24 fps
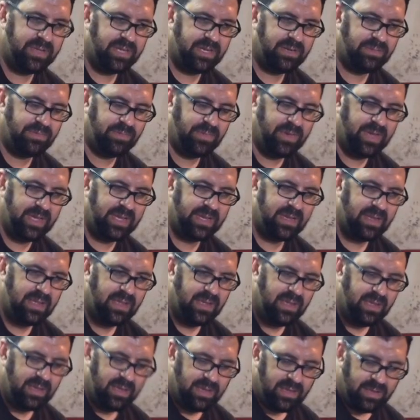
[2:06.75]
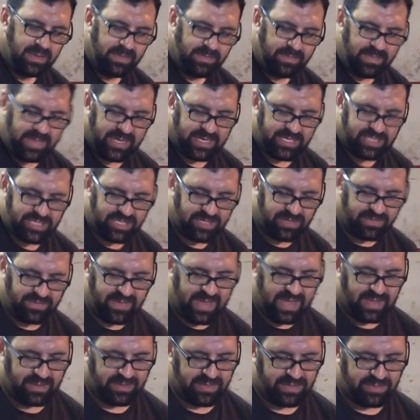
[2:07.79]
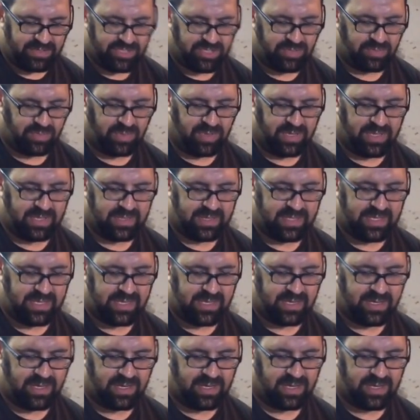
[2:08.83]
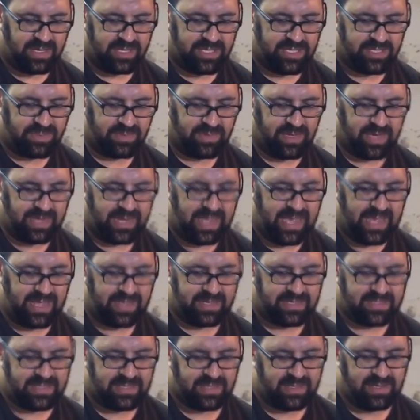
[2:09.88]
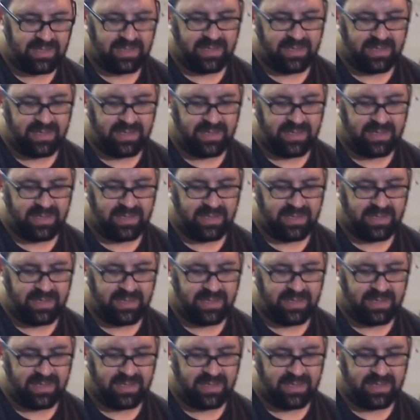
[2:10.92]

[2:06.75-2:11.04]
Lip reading: unit what mixture values you want the car to run at.